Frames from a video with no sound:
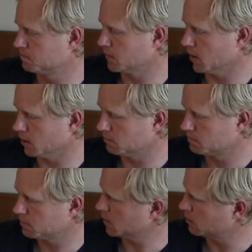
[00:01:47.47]
And
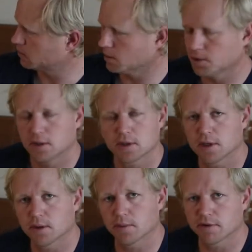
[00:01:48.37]
yeah, I mean, you can
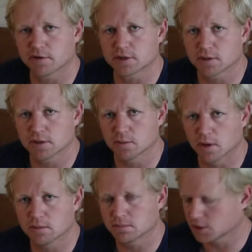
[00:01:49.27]
get whatever strings you
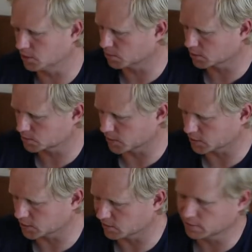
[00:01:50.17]
want, cheap or
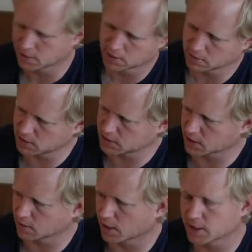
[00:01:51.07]
expensive. These
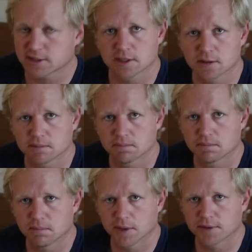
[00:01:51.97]
tend to last a
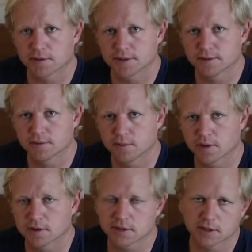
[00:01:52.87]
month or two,
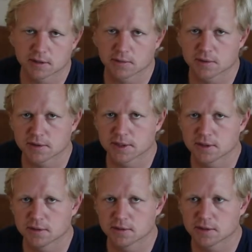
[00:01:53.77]
whereas the other ones I
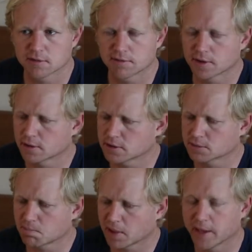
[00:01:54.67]
use, if they're
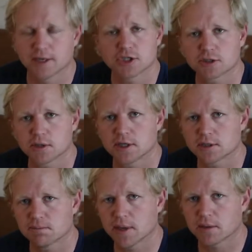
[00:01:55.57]
just plain
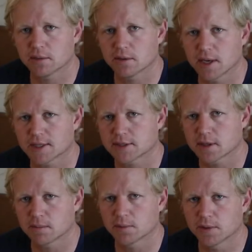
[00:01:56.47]
strings, may only last a
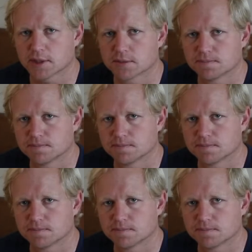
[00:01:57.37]
couple weeks.